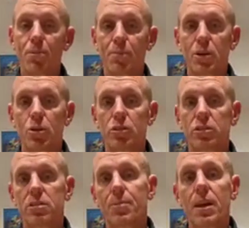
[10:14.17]

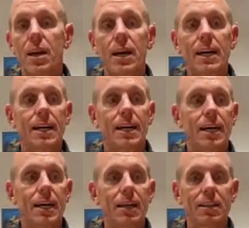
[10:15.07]
because
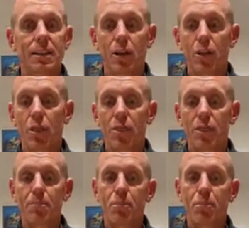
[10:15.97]
the